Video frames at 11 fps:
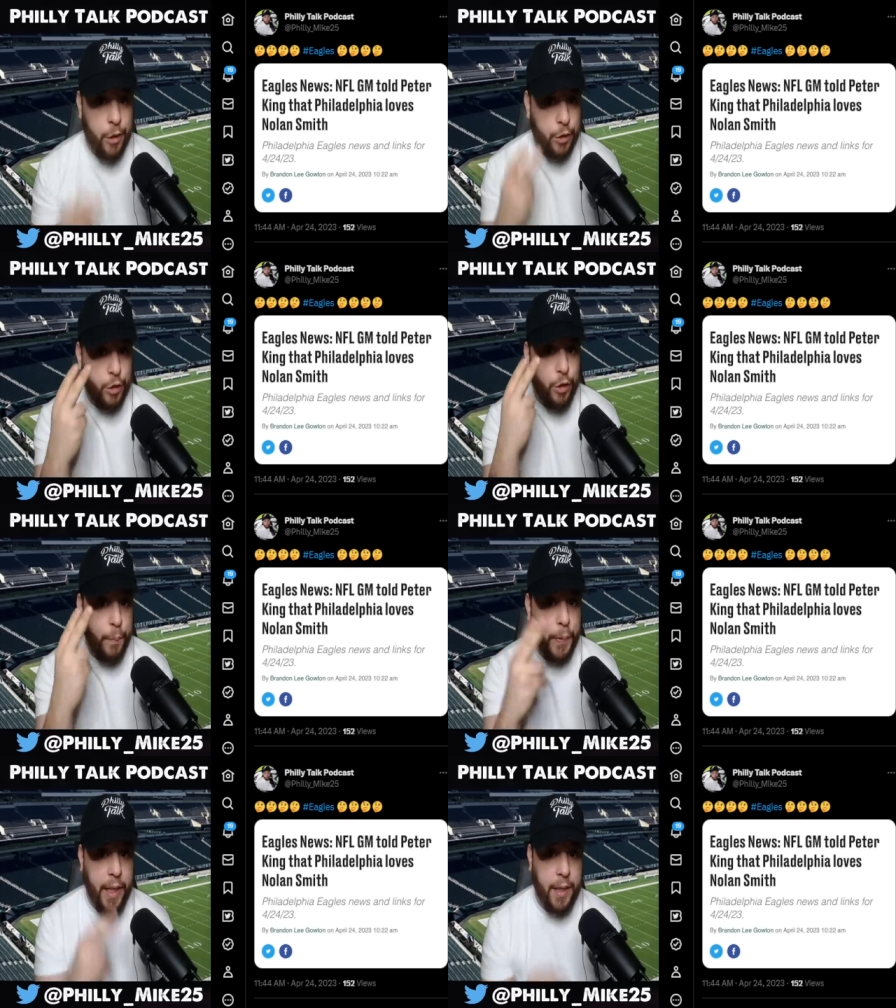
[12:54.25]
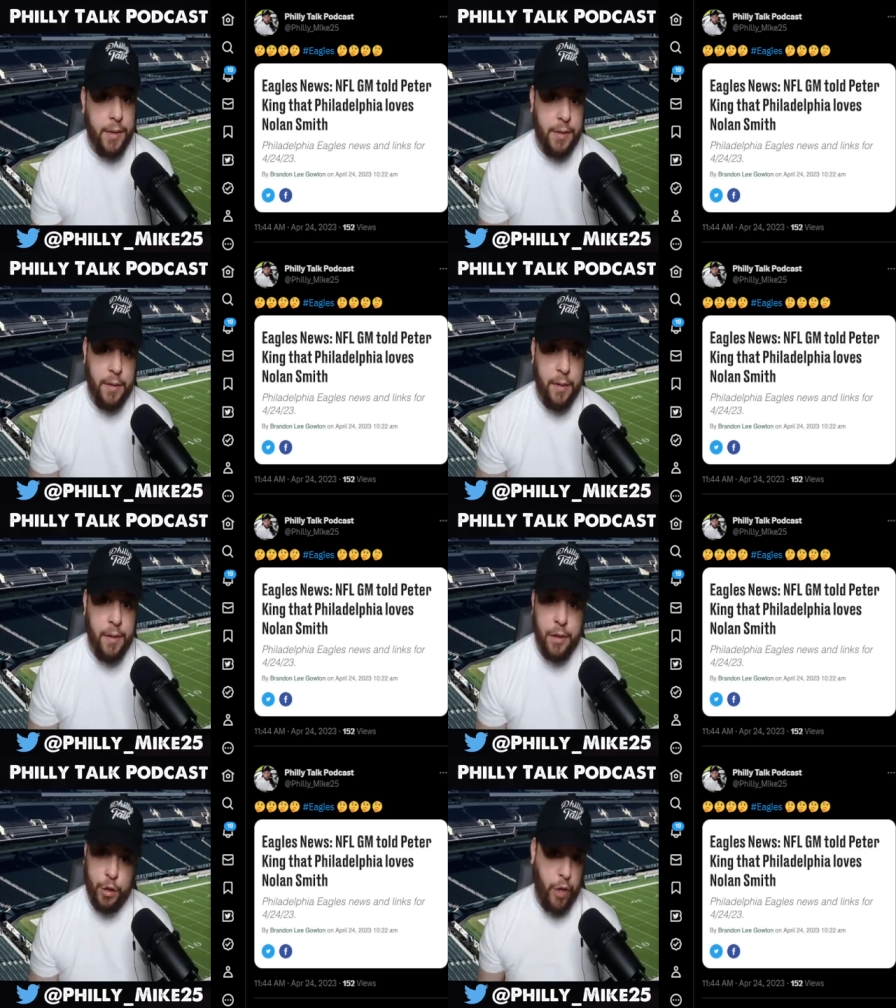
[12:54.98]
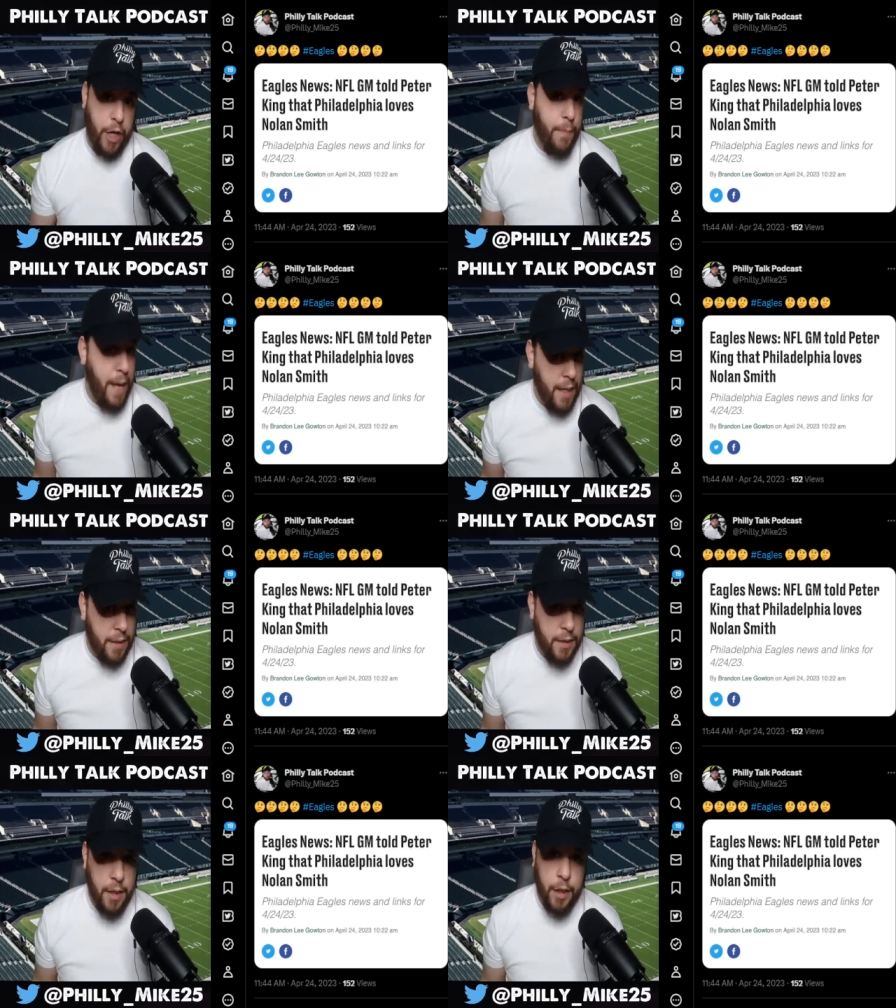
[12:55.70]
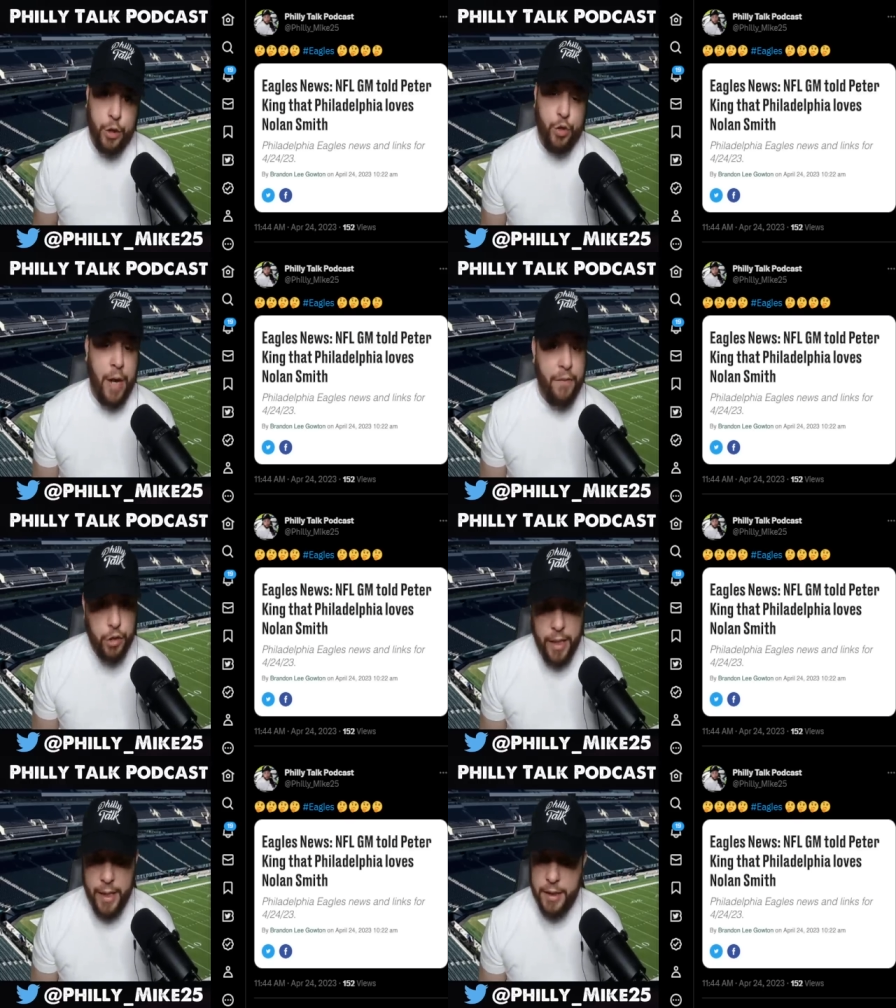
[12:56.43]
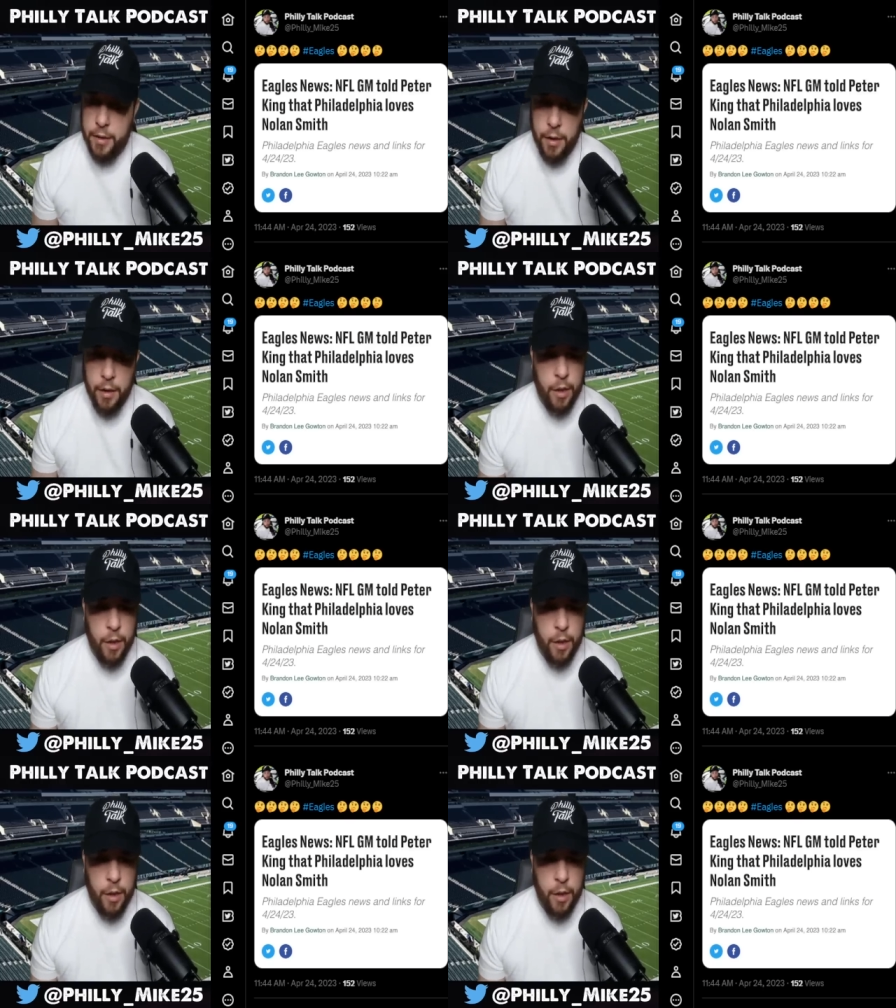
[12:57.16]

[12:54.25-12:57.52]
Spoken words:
Two picks, trade backs, draft trades.